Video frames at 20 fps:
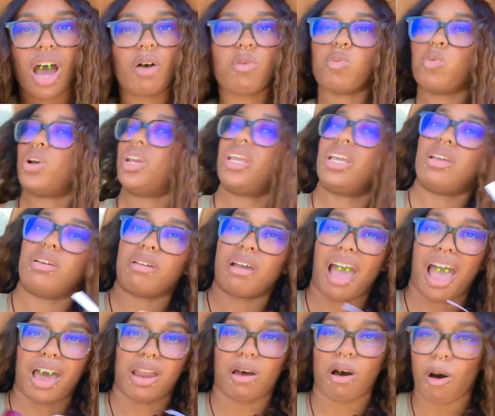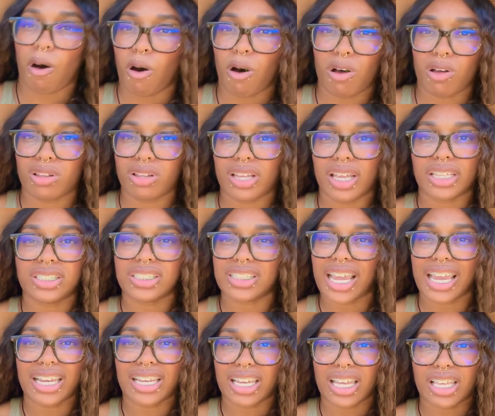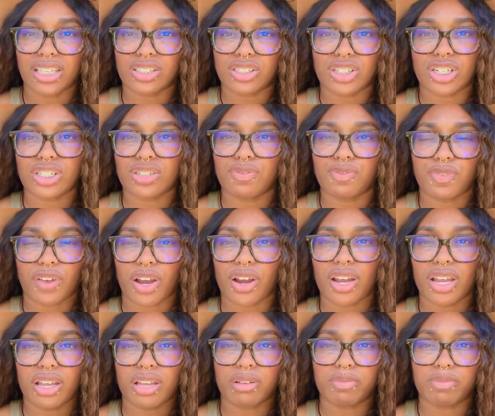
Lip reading: woody at all. It's like, it's just very